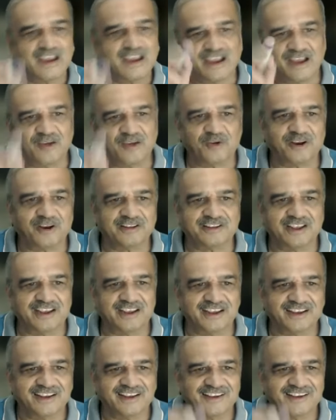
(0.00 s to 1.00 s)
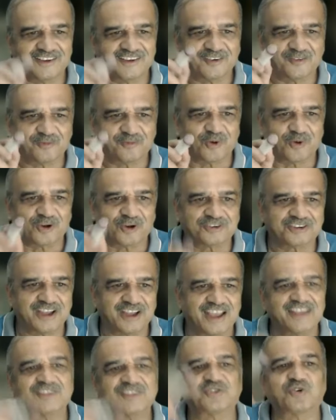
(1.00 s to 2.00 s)
everything,
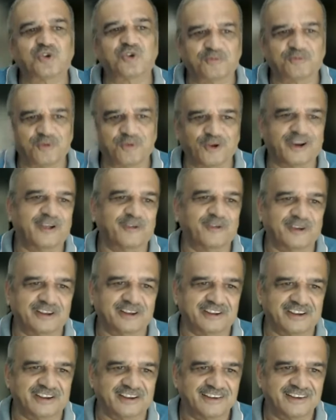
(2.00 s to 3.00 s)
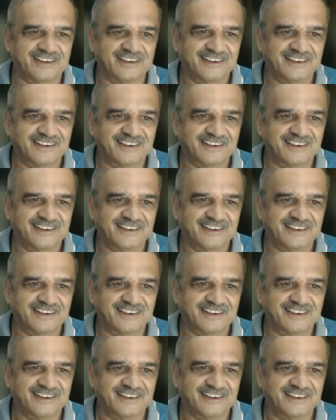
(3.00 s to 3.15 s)
moksha is good for everything.